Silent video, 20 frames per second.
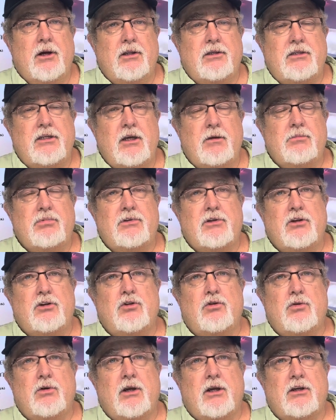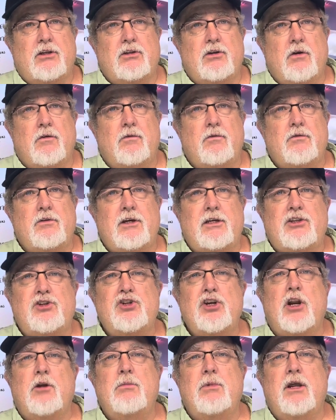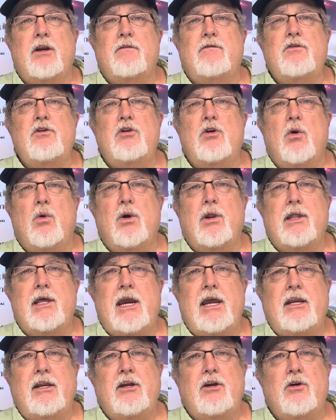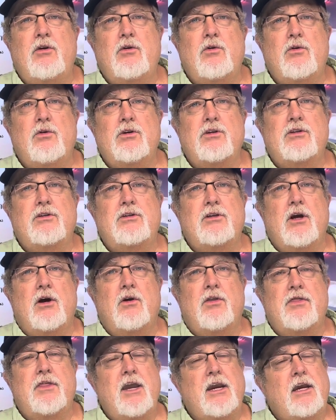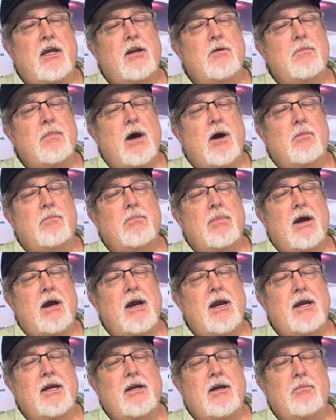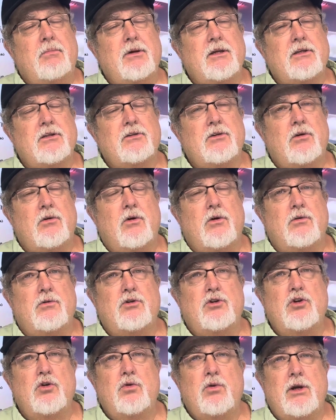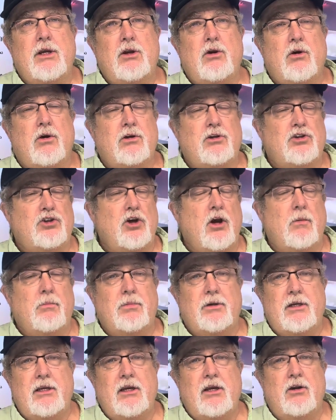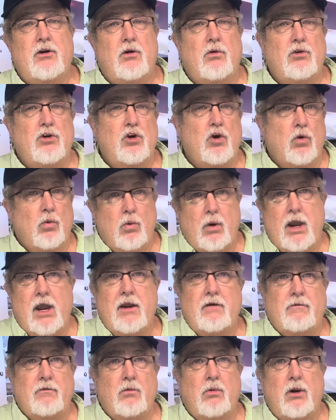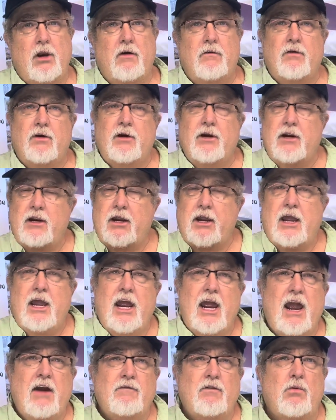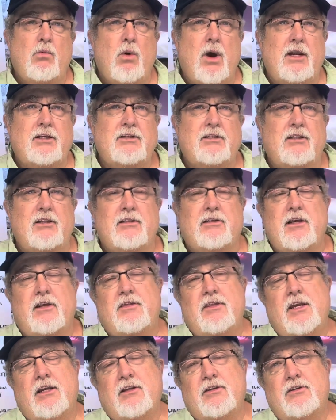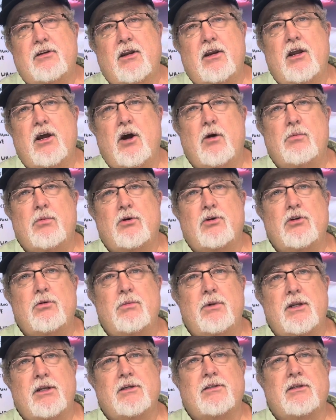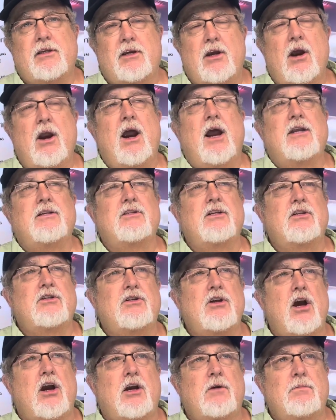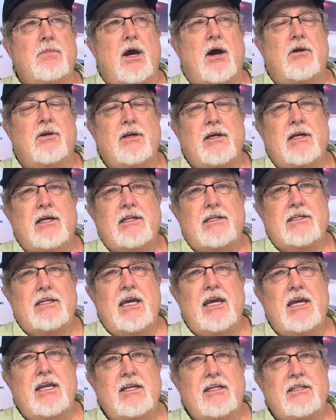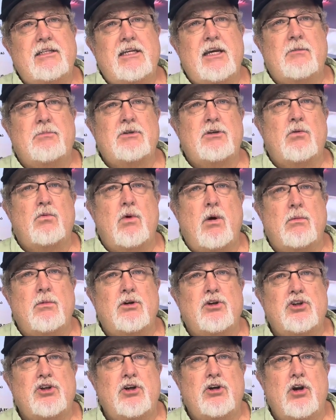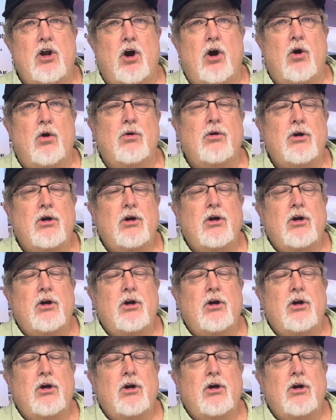tips and tricks. So, gentlemen, if you know a lady who is thinking about buying a pistol or doing or jumping in or your wife or whatever, have her watch this. I think it's going to help her tremendously. All right, so let's talk about 10 tips a woman should know